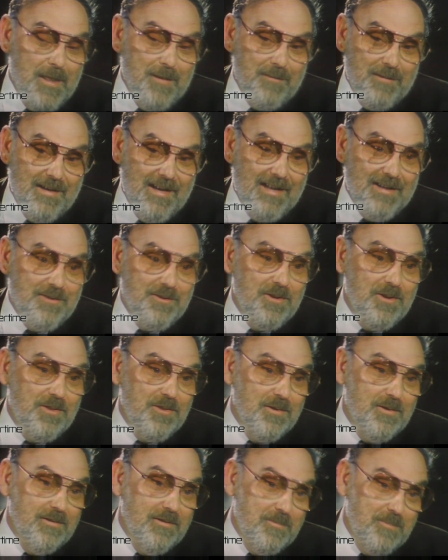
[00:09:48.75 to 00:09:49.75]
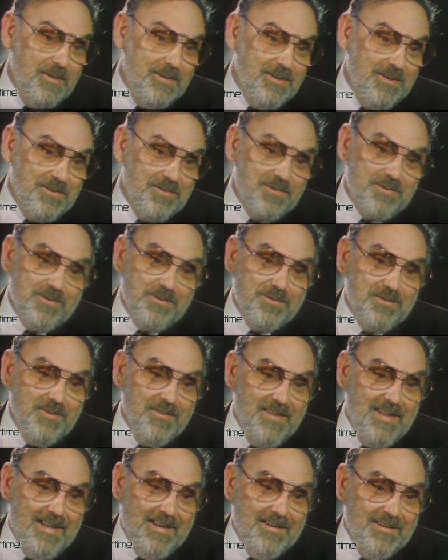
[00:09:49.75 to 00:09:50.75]
I mean, I could have thought of a better excuse
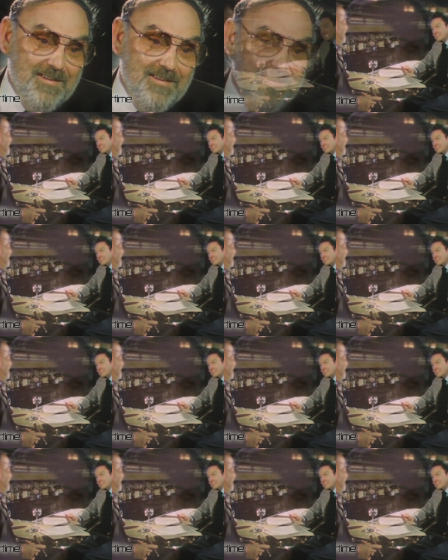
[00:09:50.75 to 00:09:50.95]
than that.